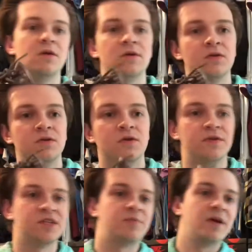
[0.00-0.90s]
So
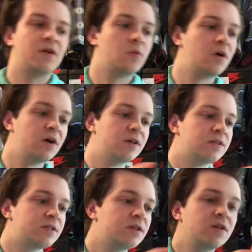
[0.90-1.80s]
this pair
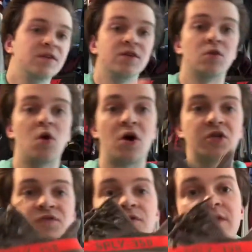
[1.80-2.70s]
was the
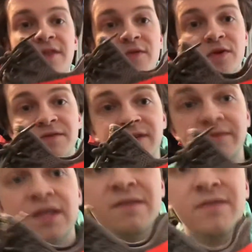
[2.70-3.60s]
launch for the
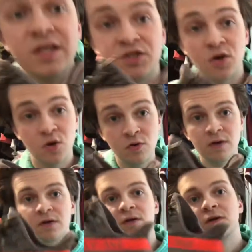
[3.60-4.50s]
350 V2.
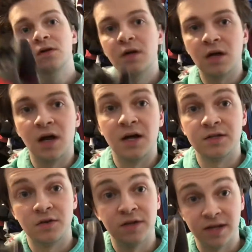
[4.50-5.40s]

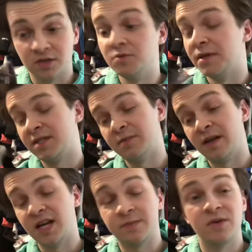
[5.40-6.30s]
So yeah, excuse me, this is my
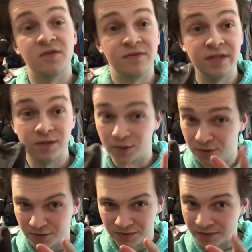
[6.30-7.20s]
last pair of
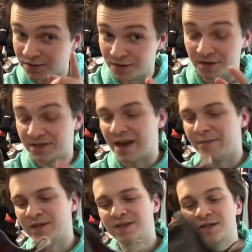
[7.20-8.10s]
V2s, so you know what that means.